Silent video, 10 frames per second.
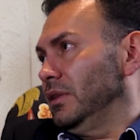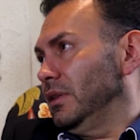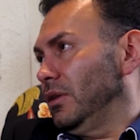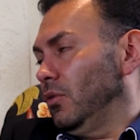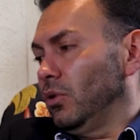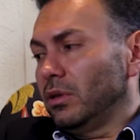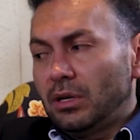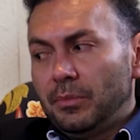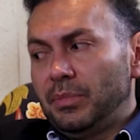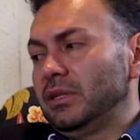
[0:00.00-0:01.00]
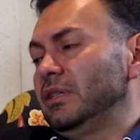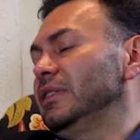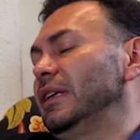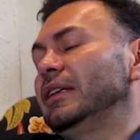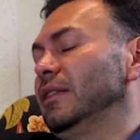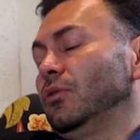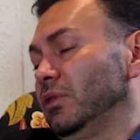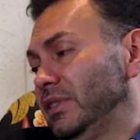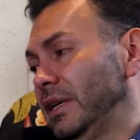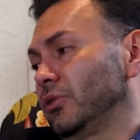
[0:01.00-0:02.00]
In the oil companies and the
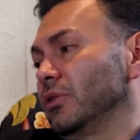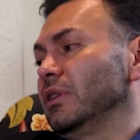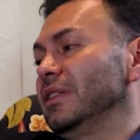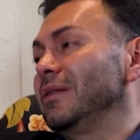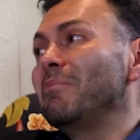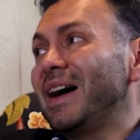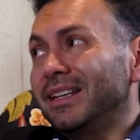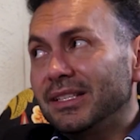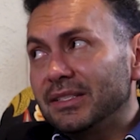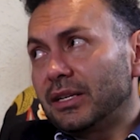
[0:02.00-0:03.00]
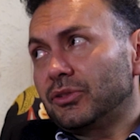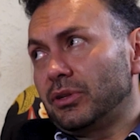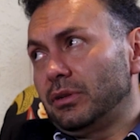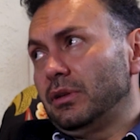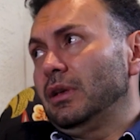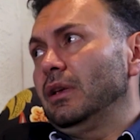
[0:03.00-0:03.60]
oil sector and the mining sector,